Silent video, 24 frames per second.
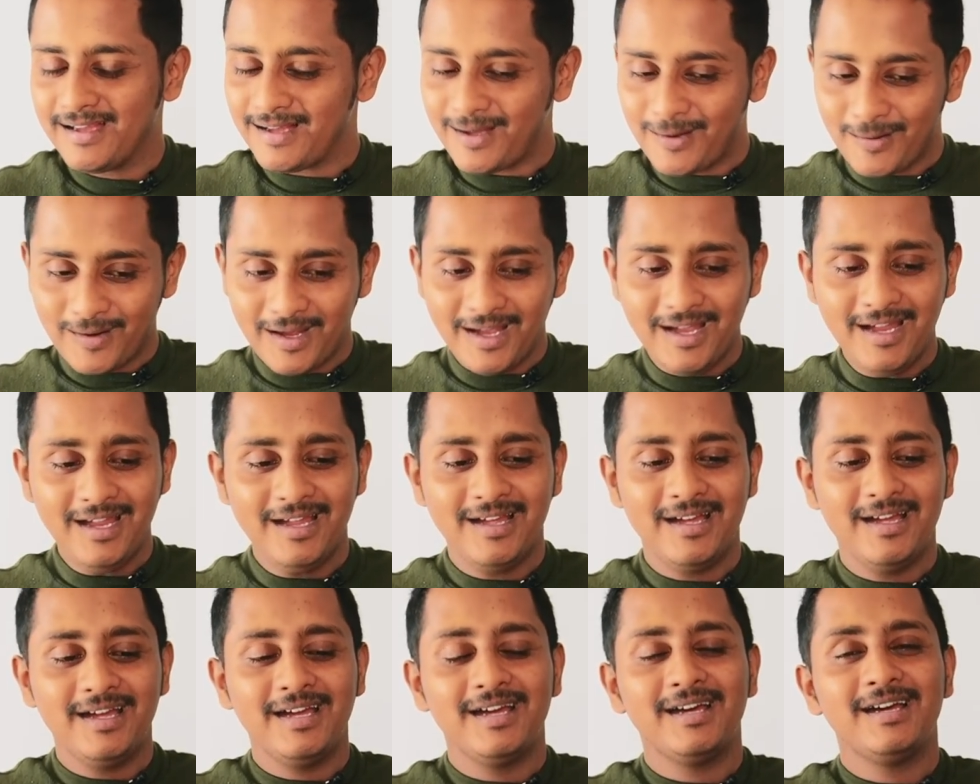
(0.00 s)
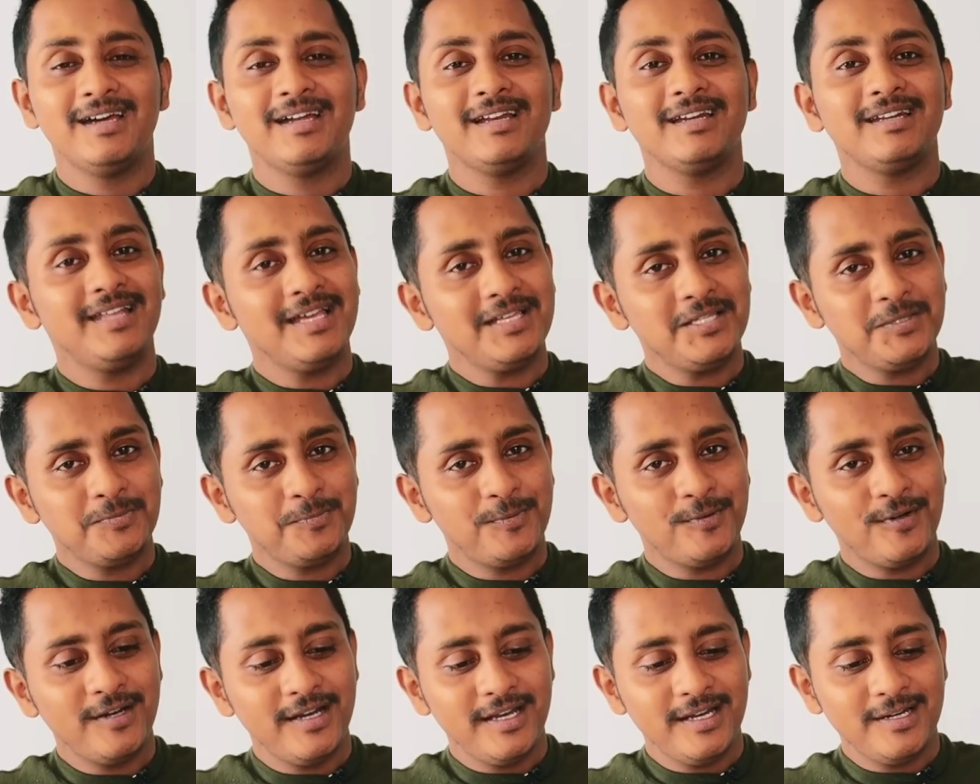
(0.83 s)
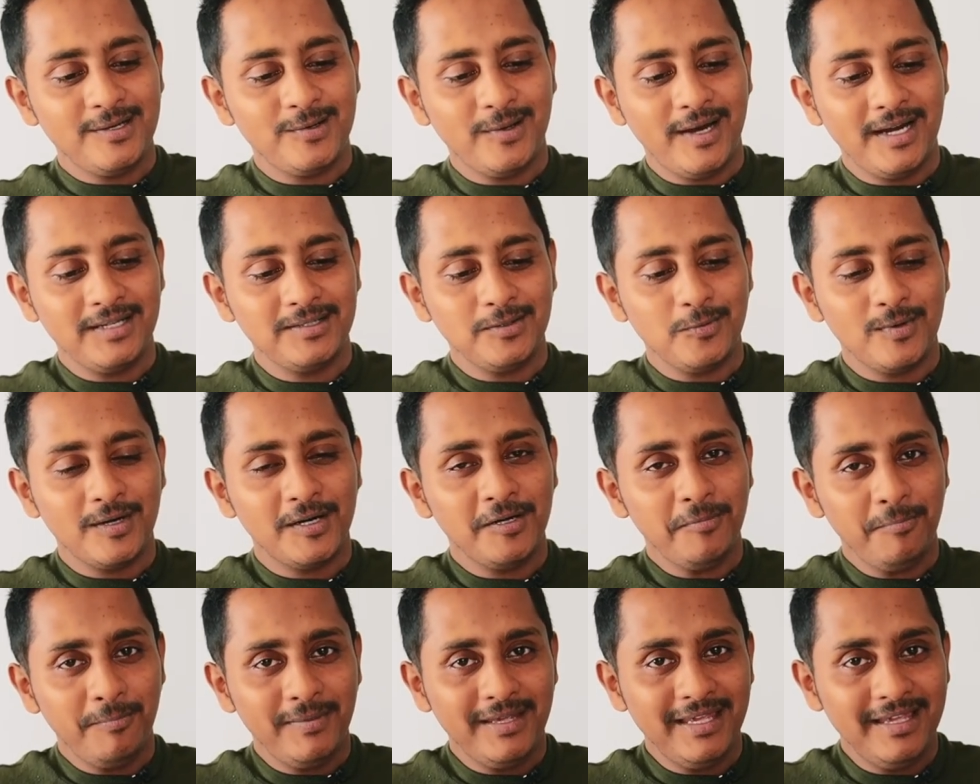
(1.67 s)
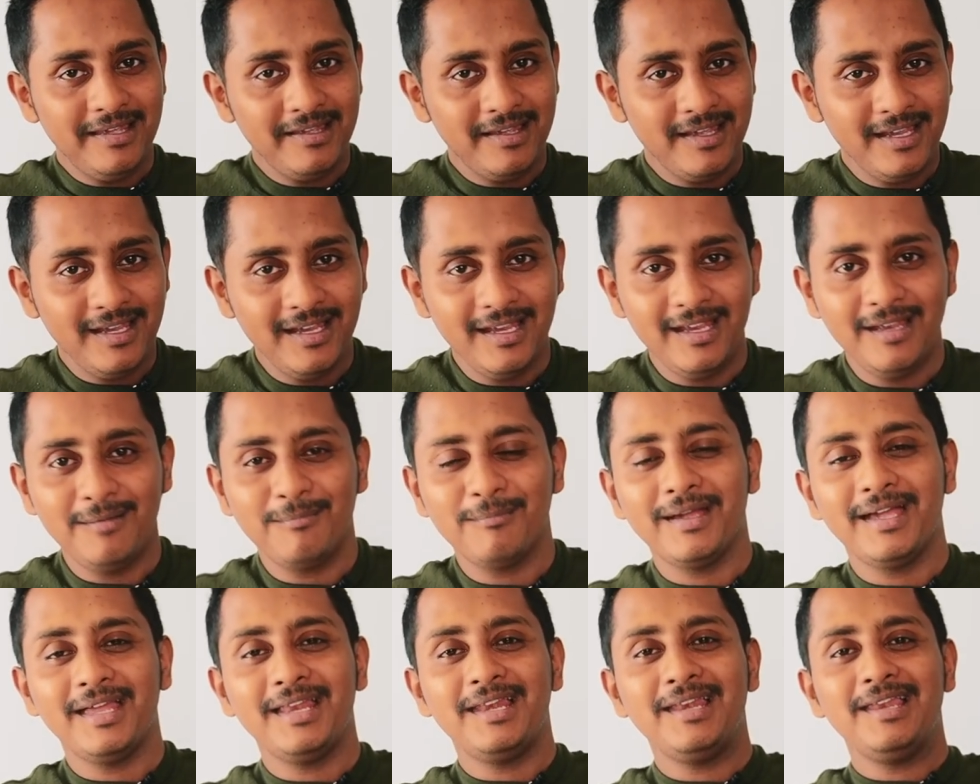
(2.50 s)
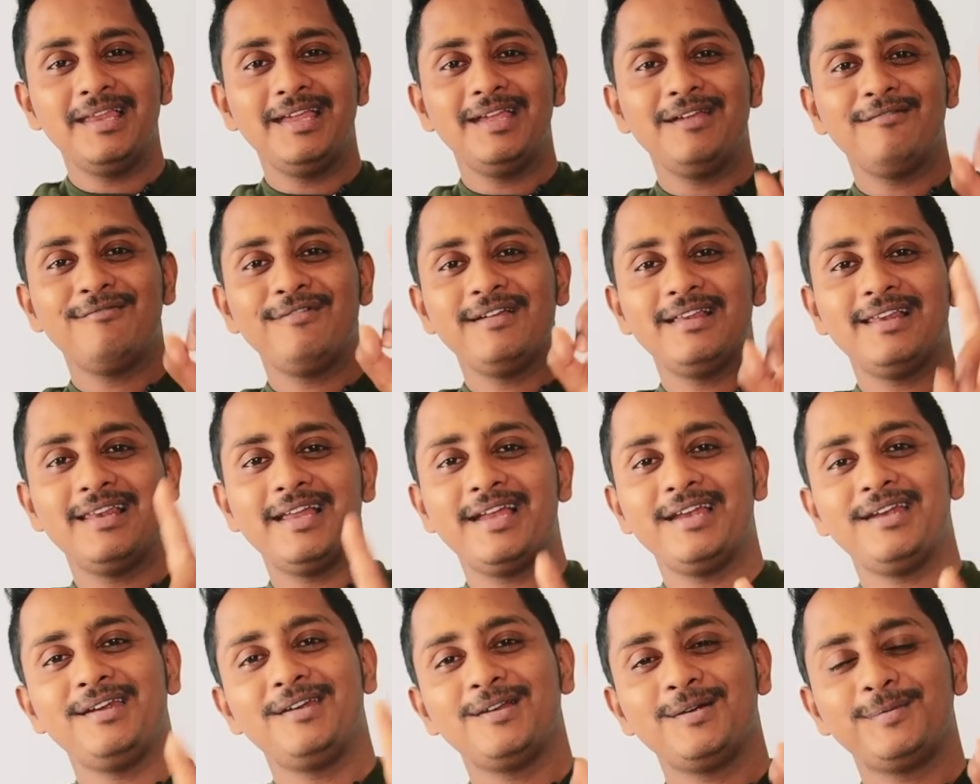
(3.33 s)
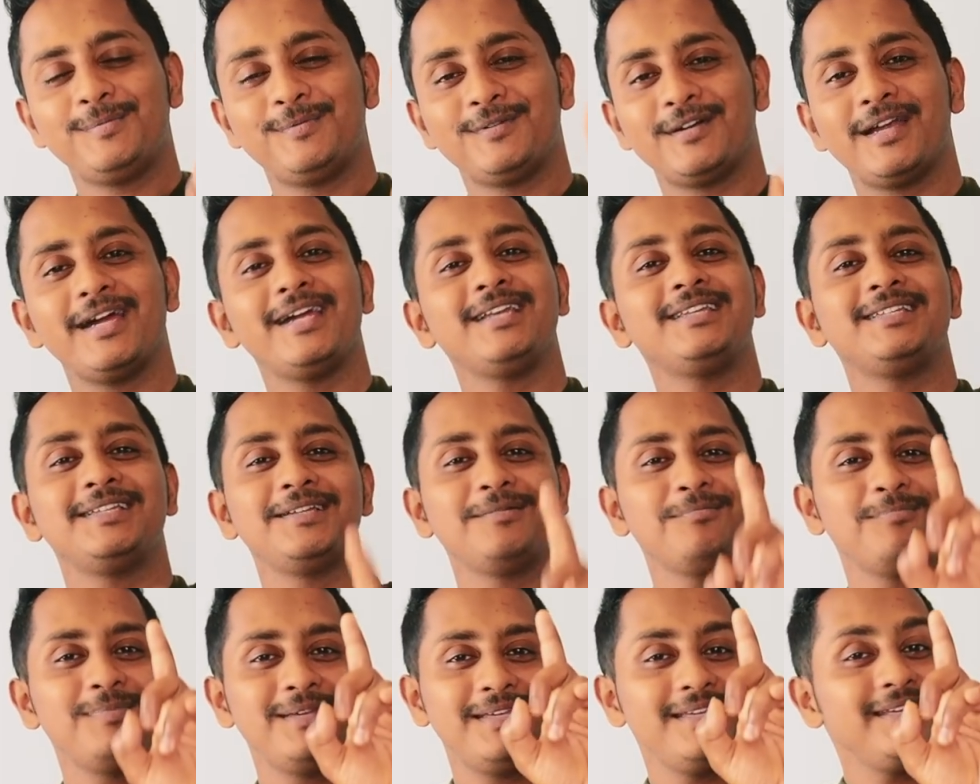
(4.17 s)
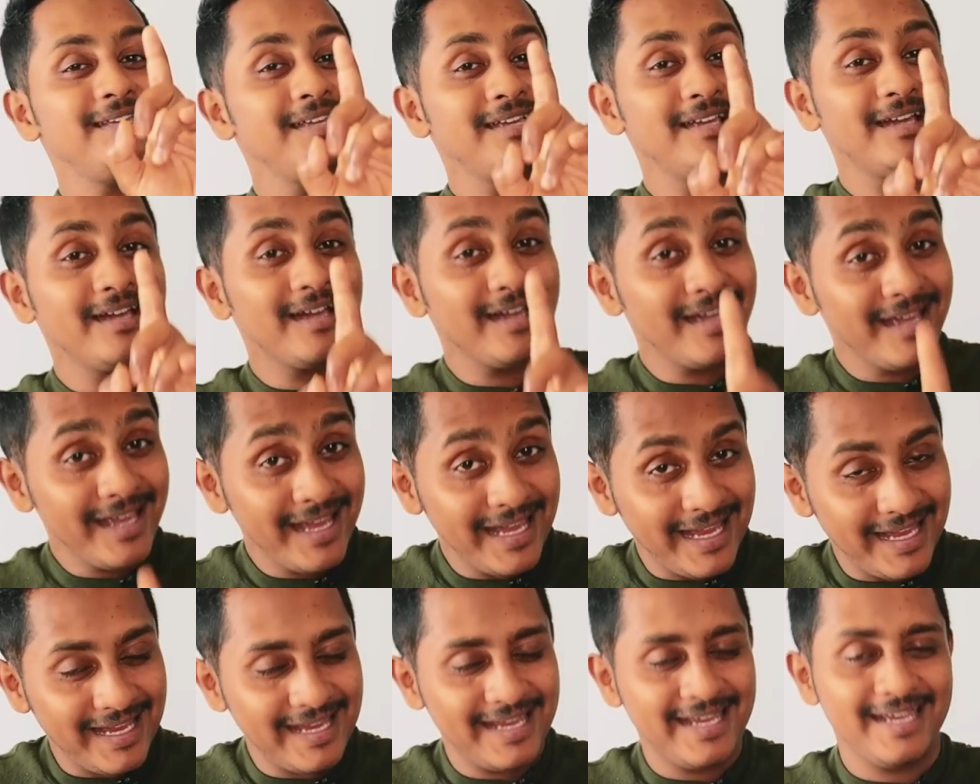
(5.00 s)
Okay? Desperate, look at the word P E. Many will end up writing P A.